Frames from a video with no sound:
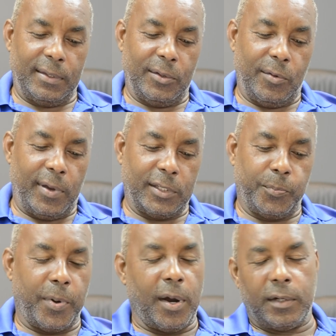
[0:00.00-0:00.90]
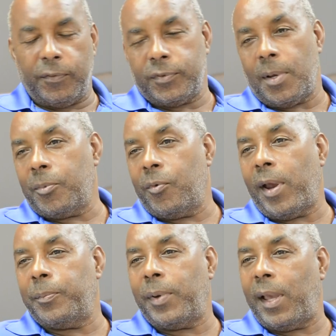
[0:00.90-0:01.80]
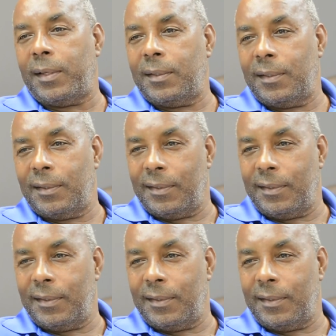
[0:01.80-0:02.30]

you know, as part of some grand plan.